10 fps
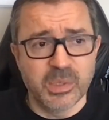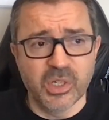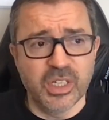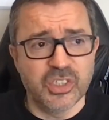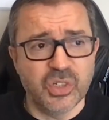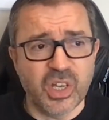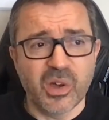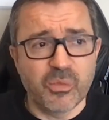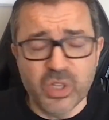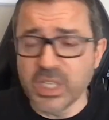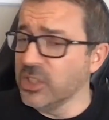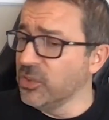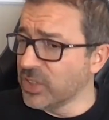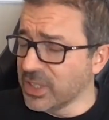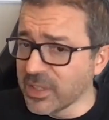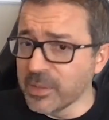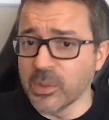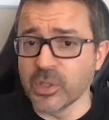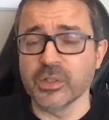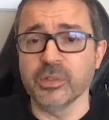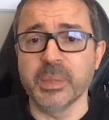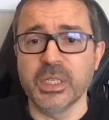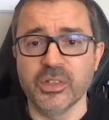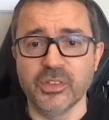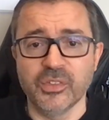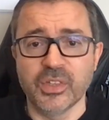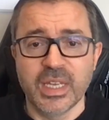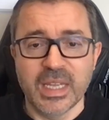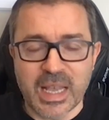To be honest, you can't really use another model because